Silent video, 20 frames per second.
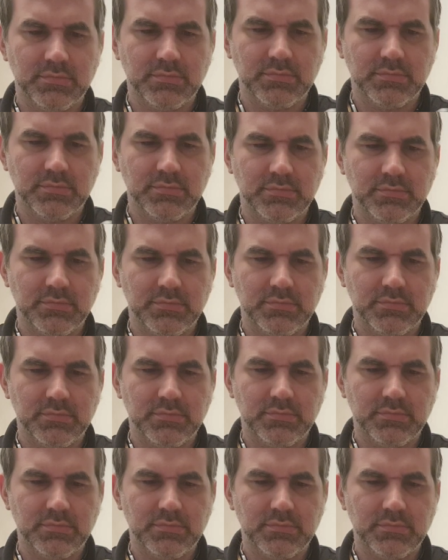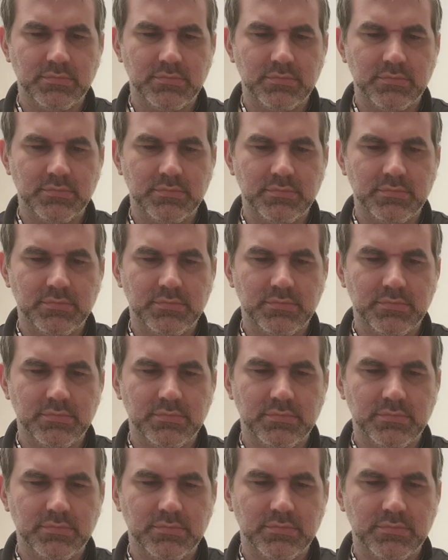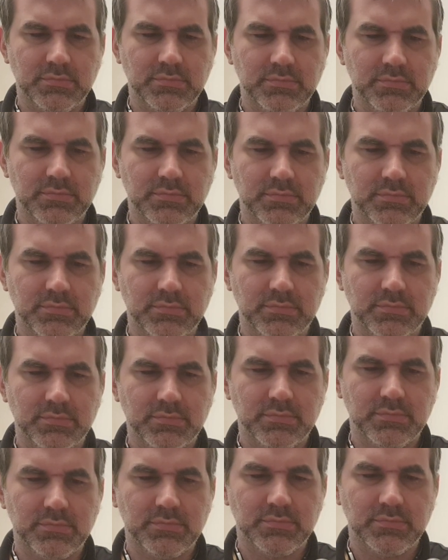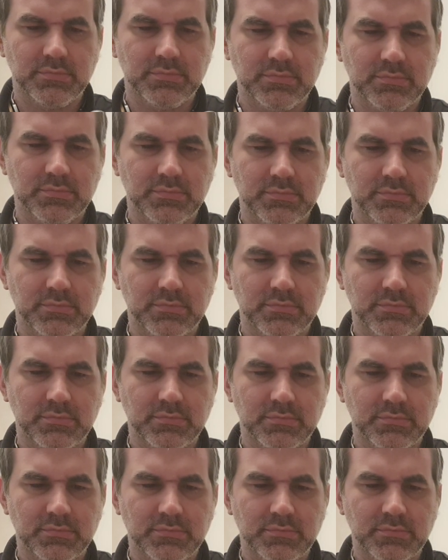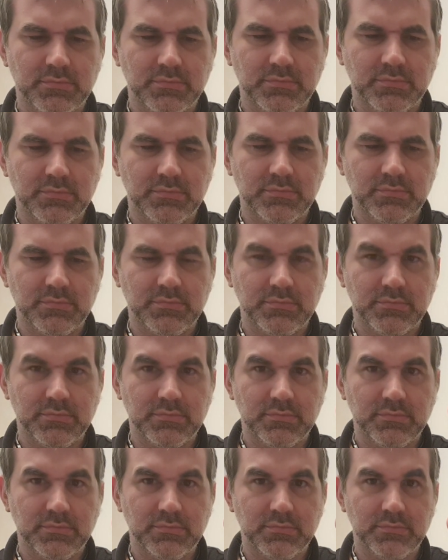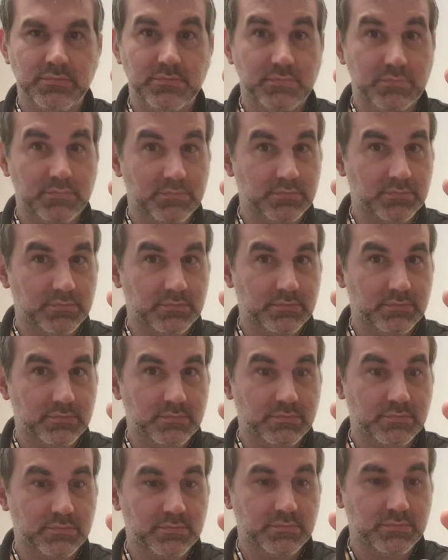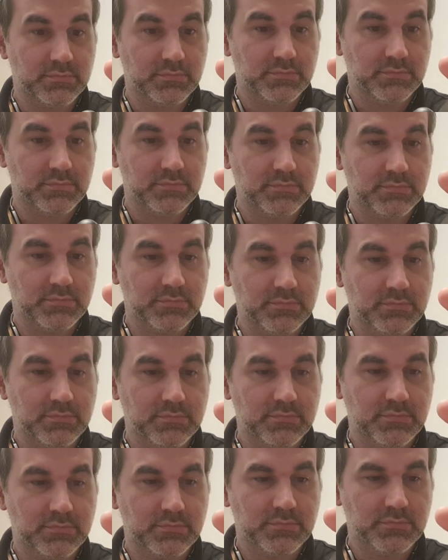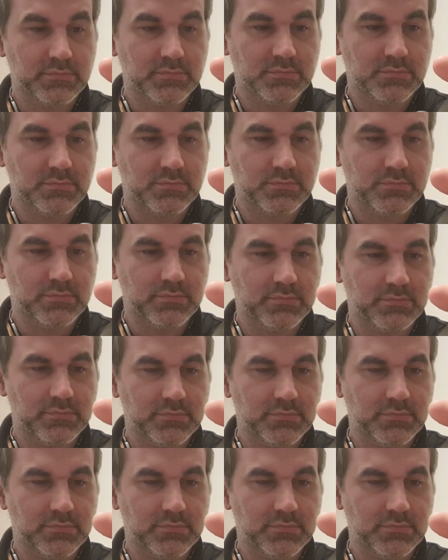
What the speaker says: Nobody speaks.